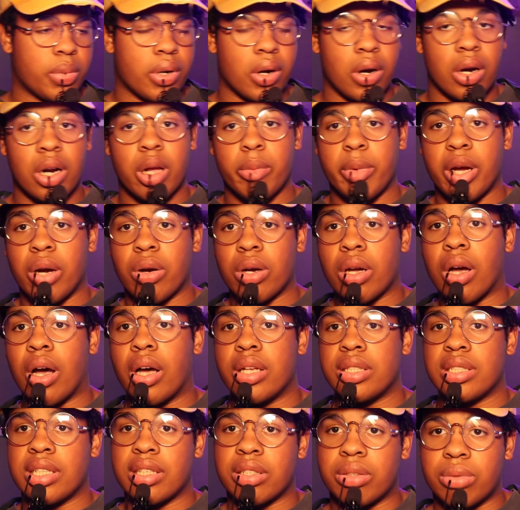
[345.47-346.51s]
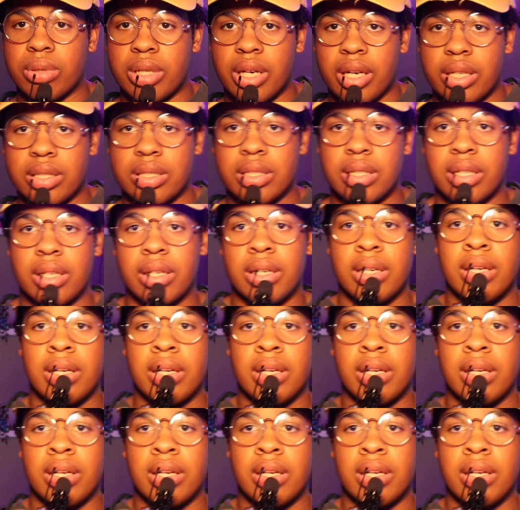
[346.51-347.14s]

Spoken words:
part about content creation?